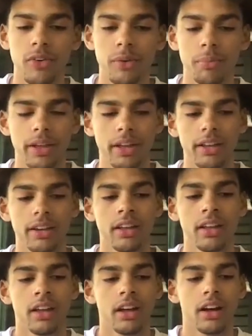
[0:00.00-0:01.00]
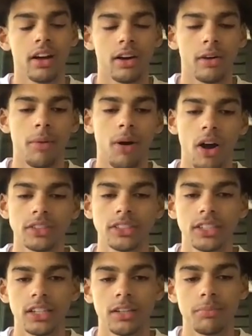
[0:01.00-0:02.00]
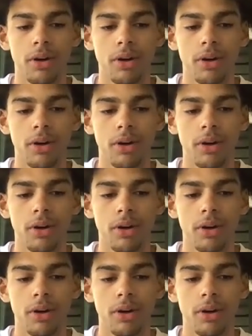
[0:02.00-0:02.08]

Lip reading: We played a hard team,